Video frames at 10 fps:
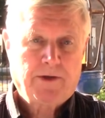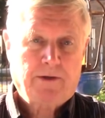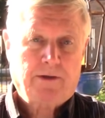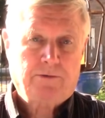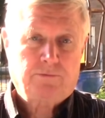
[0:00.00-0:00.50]

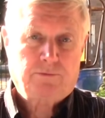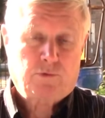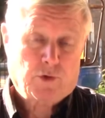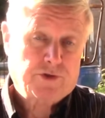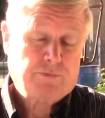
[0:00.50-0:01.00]

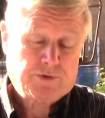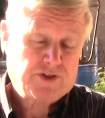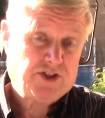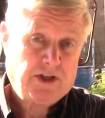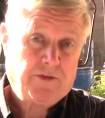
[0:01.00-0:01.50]
of course, it was
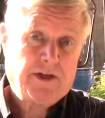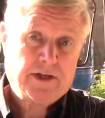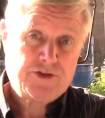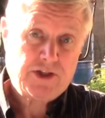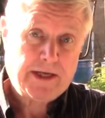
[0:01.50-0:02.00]
the city of the
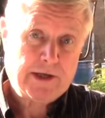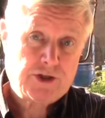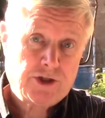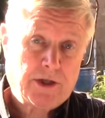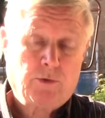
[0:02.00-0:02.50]
Annunciation,